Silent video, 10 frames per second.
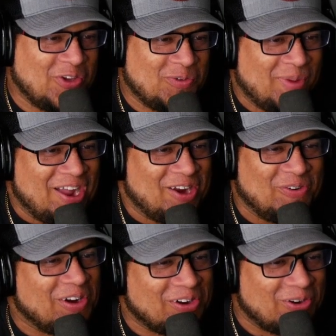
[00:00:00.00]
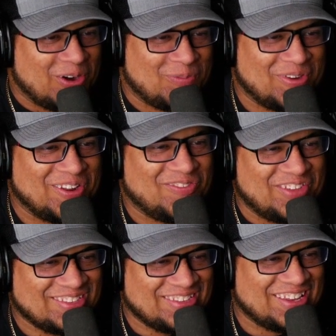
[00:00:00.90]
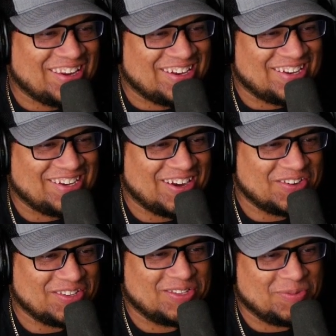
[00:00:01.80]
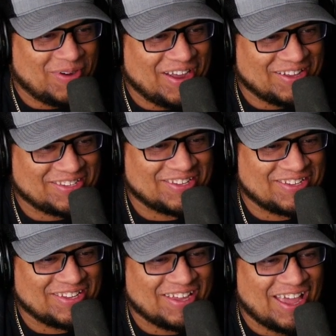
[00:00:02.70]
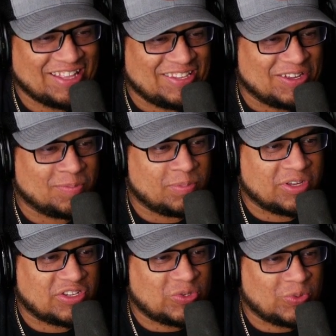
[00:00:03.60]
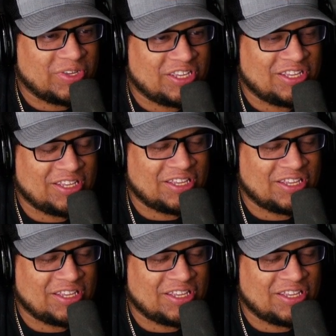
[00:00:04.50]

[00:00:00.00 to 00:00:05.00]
my runner-up in the Big Ten this year is Nebraska. I took a big swing,